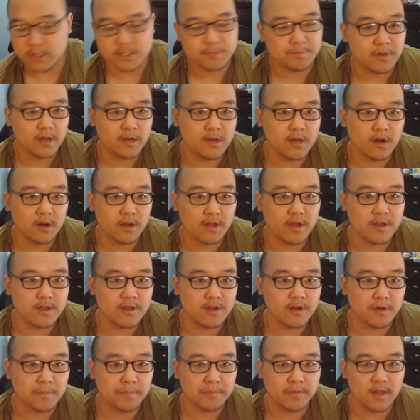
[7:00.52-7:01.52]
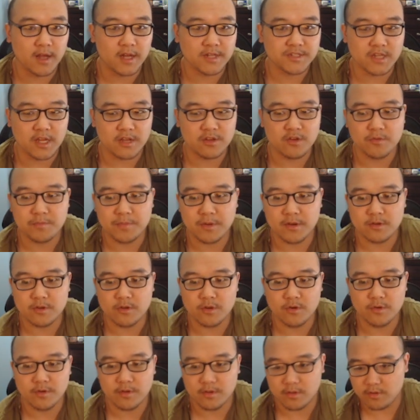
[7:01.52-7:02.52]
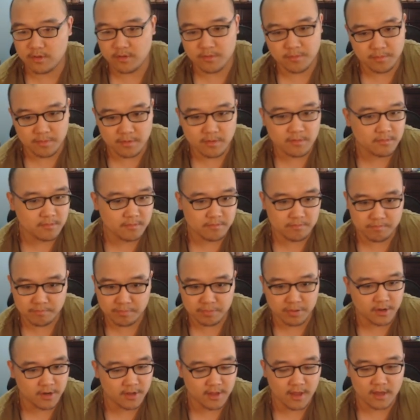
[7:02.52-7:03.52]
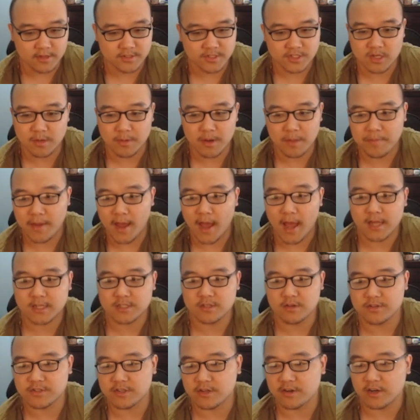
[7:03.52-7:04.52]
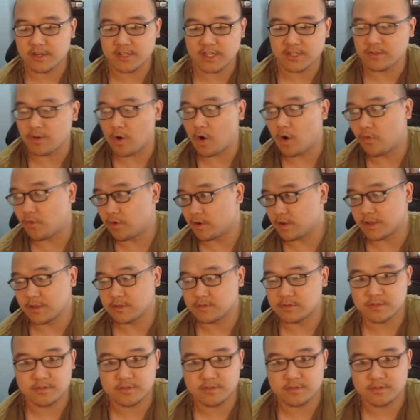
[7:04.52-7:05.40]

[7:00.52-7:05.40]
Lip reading: been nearly a year plus, and you've been putting out so many patch notes that are just overly,